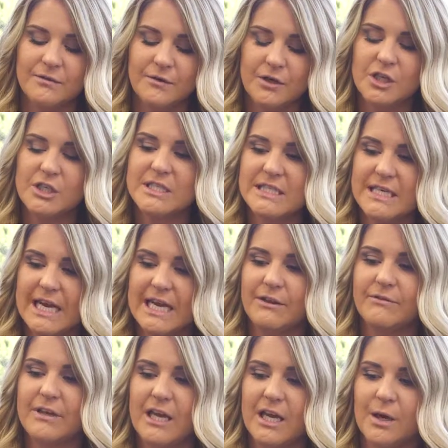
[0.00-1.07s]
first
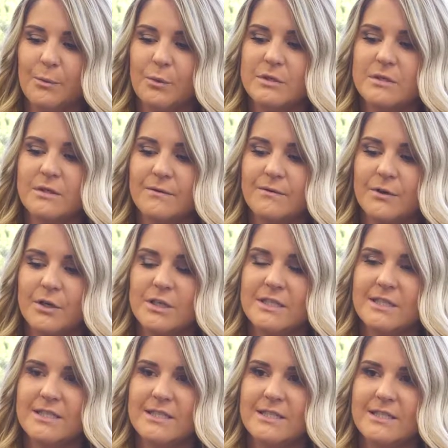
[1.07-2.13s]
night of camp was the
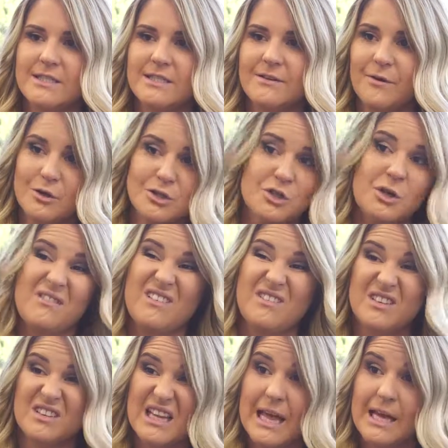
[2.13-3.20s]
first devotional I've
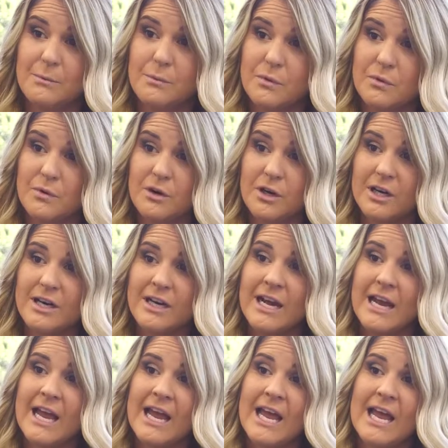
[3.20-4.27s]
ever led before,
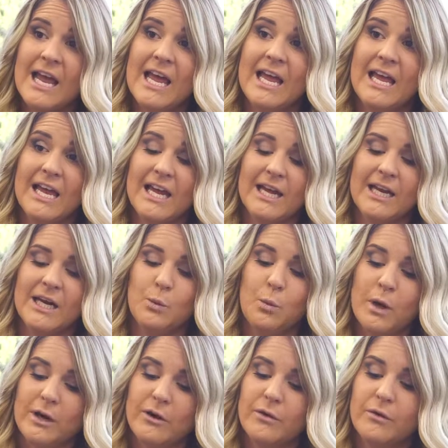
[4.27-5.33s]
and
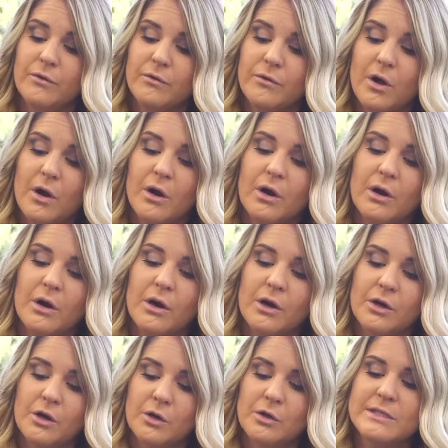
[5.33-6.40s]
one of
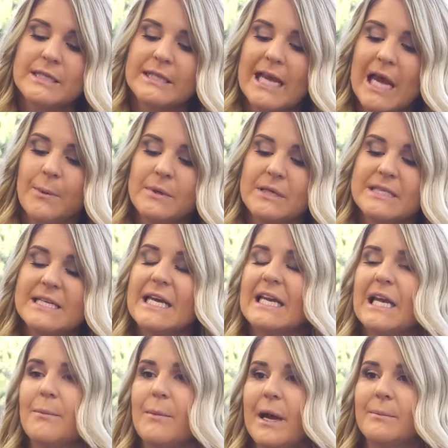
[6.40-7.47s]
our girls in the cabin decided
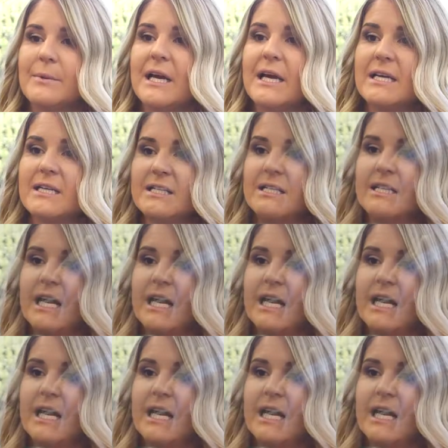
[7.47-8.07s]
to get baptized